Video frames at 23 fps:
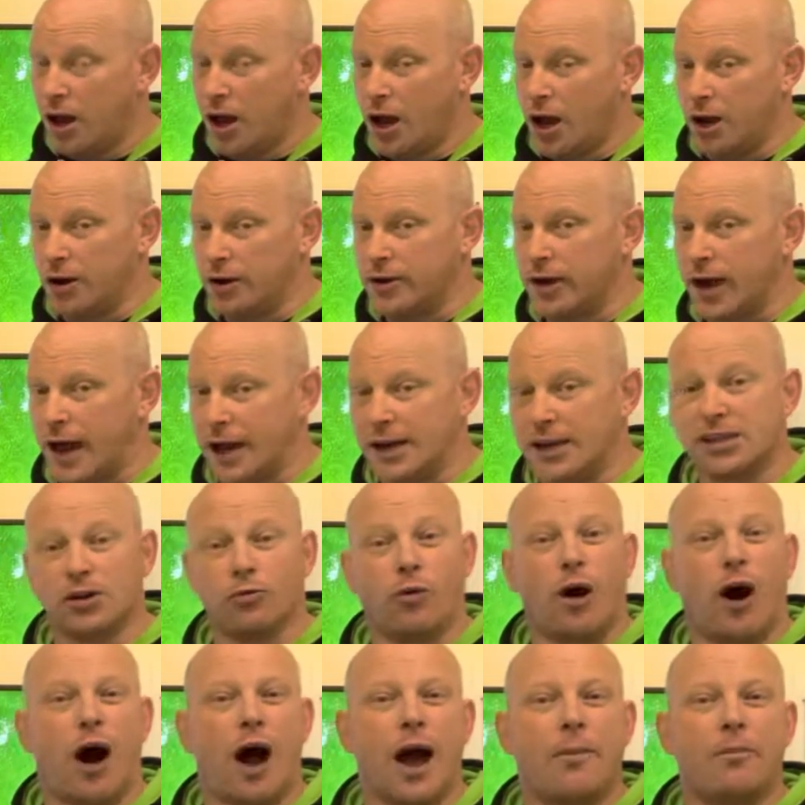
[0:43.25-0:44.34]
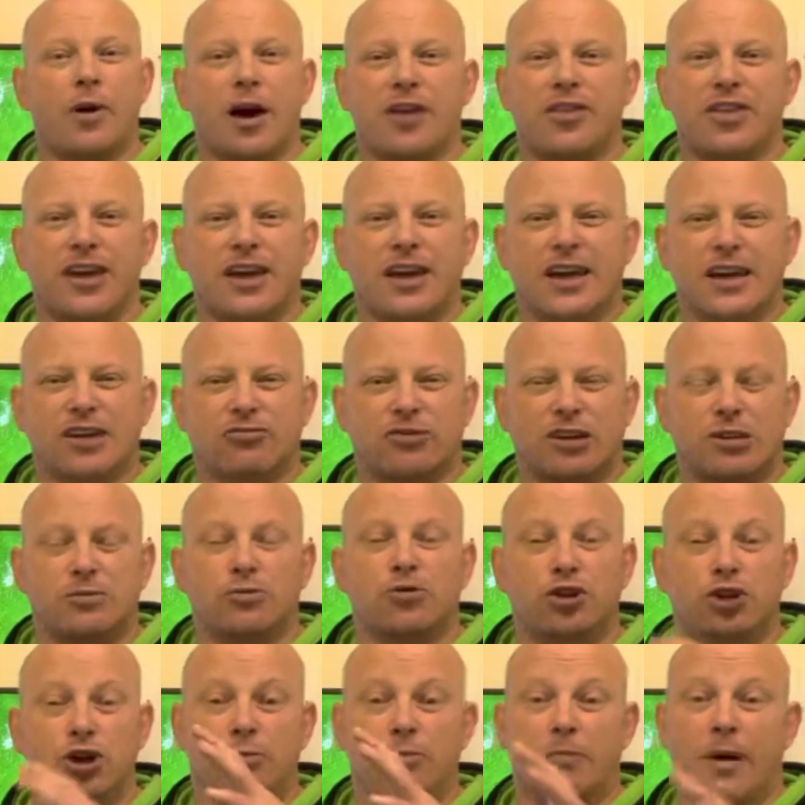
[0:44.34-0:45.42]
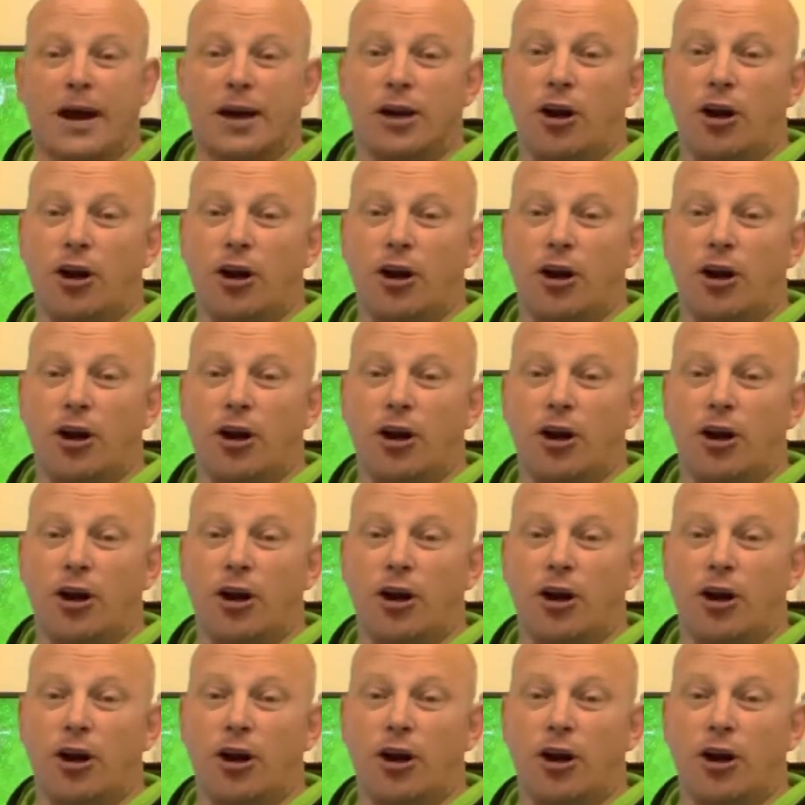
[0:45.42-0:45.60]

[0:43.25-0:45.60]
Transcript: Okay, so what I might think is reasonable, you may